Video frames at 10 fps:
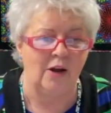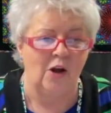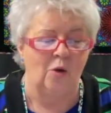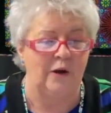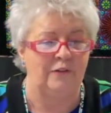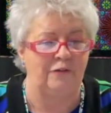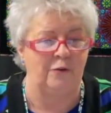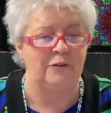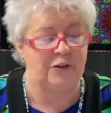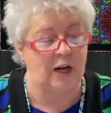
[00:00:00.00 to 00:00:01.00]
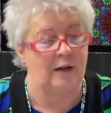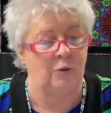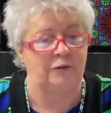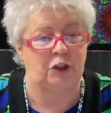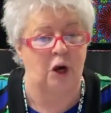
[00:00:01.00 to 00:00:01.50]
we've we've done
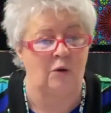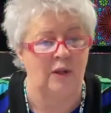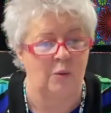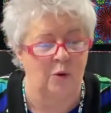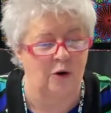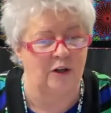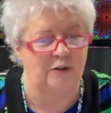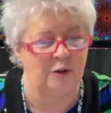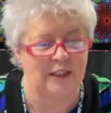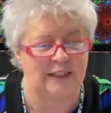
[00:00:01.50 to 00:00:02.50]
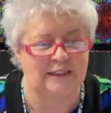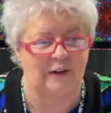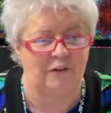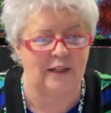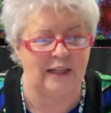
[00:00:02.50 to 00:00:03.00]
we've shown that we're going to do things
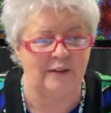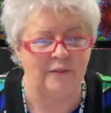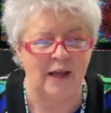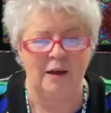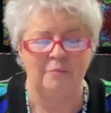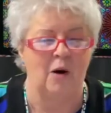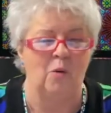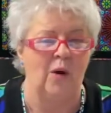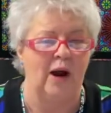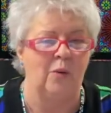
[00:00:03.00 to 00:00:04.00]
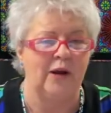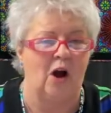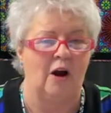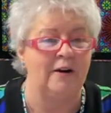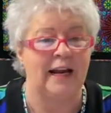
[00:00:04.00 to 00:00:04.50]
differently. But where we
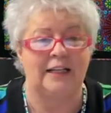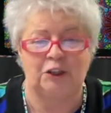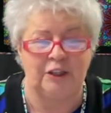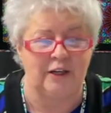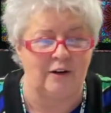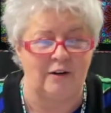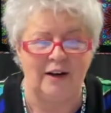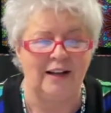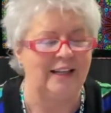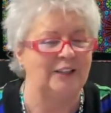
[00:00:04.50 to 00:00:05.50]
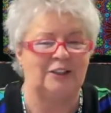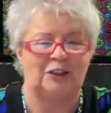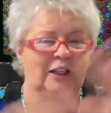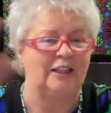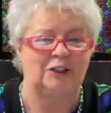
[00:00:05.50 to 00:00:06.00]
are next year
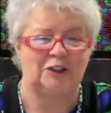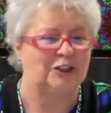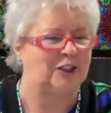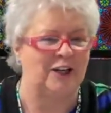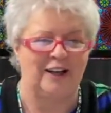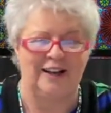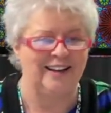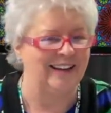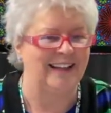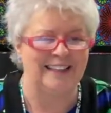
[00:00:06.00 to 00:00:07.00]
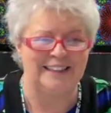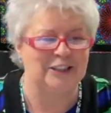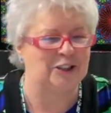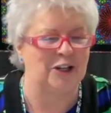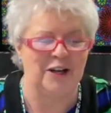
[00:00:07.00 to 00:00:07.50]
is it's just gonna
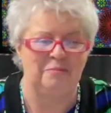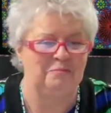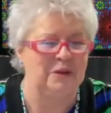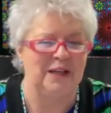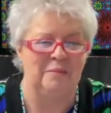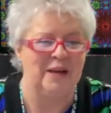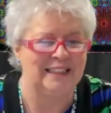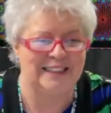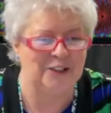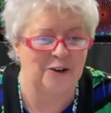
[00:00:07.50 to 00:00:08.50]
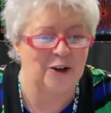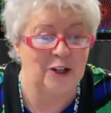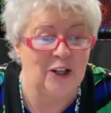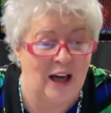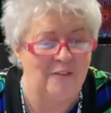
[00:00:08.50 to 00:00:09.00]
it's gonna be amazing. You're gonna
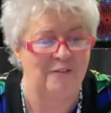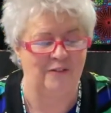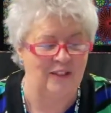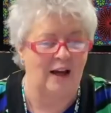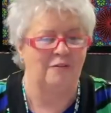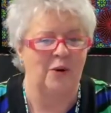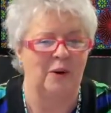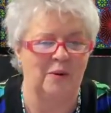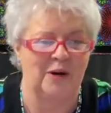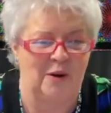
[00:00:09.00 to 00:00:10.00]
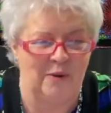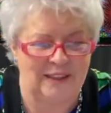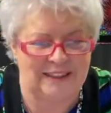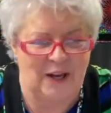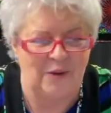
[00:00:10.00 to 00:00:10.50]
love love where we're going.
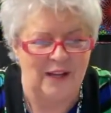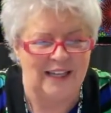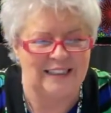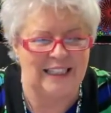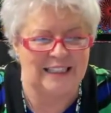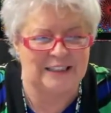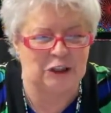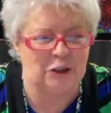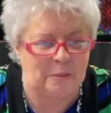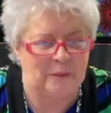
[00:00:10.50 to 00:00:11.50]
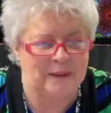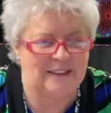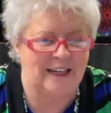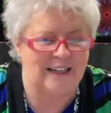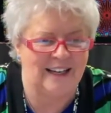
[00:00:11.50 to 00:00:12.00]
So it, it's super
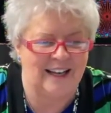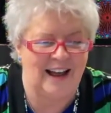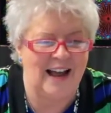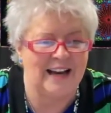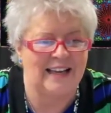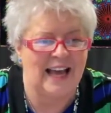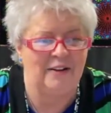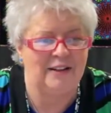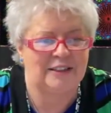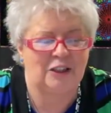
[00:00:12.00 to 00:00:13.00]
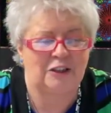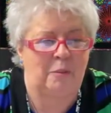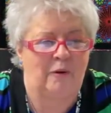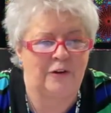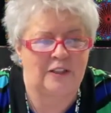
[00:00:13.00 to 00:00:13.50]
exciting, and I, I can't. It's just a
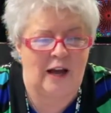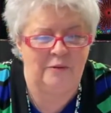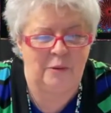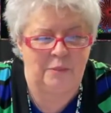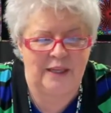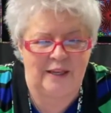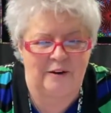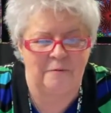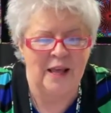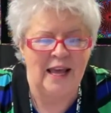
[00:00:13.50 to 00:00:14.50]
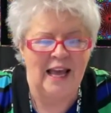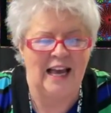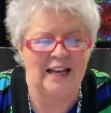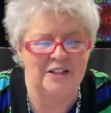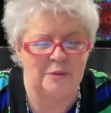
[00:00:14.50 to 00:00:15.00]
perfect time to be here
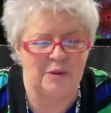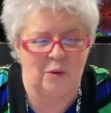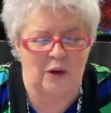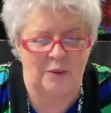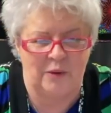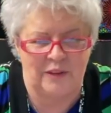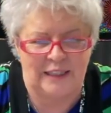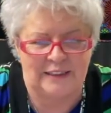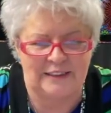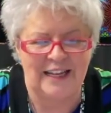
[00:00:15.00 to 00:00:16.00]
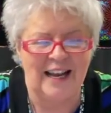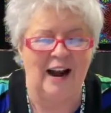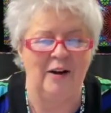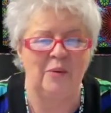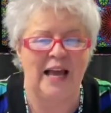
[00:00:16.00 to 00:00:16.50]
and to be working with this.
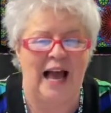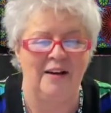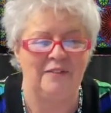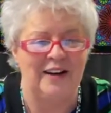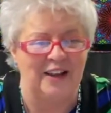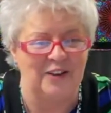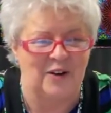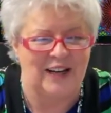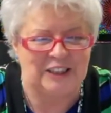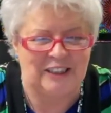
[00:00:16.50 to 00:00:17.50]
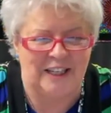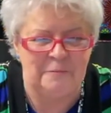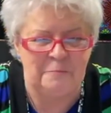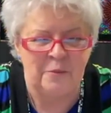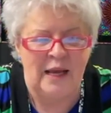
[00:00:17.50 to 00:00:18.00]
All right, we have another
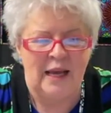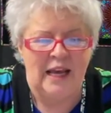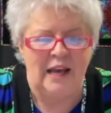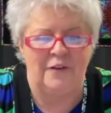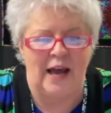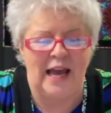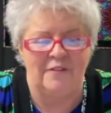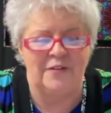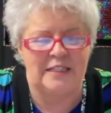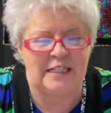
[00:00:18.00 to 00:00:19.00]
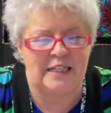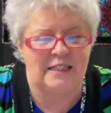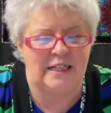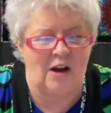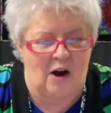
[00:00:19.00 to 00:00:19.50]
question. If I have a
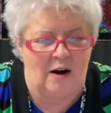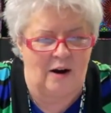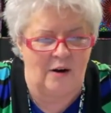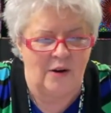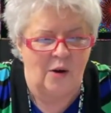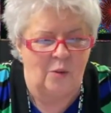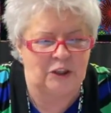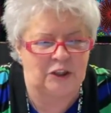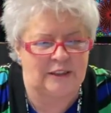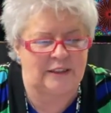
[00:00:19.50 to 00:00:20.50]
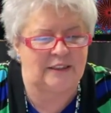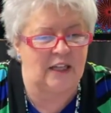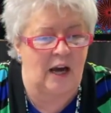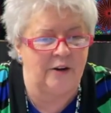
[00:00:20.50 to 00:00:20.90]
DDR, which is a designer